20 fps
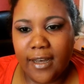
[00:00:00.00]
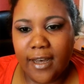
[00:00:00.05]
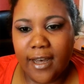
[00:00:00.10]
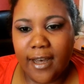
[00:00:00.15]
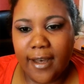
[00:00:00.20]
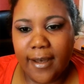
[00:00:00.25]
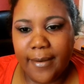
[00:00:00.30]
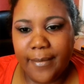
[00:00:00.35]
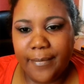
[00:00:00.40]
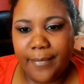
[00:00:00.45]

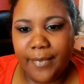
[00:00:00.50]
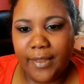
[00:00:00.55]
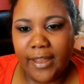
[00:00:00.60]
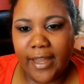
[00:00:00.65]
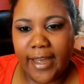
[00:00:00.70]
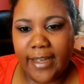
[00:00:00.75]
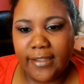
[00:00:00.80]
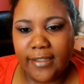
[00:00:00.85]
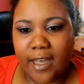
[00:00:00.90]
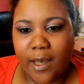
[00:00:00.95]

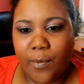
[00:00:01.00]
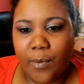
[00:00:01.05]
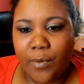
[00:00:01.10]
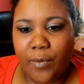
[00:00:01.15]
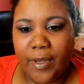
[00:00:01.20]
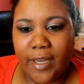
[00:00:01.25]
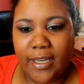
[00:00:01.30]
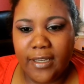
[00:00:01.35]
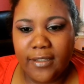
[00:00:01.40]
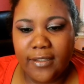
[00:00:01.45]
last couple
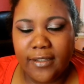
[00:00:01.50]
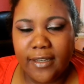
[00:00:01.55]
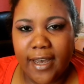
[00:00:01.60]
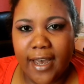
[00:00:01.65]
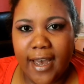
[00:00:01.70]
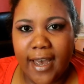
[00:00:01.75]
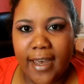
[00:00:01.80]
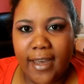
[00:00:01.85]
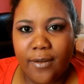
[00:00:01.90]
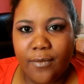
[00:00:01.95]
weeks,
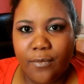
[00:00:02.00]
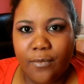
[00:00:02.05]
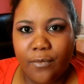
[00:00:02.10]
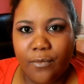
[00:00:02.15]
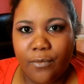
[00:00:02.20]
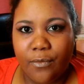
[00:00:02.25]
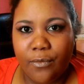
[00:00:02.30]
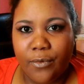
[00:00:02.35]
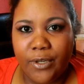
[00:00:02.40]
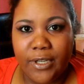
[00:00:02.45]
I
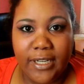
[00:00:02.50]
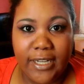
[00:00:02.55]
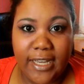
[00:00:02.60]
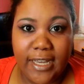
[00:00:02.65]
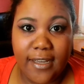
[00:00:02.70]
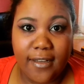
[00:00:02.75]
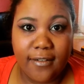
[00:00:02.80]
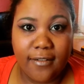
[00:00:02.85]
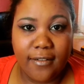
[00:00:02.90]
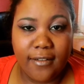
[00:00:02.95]
wouldn't
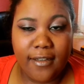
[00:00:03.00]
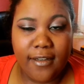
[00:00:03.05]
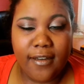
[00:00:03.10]
eat.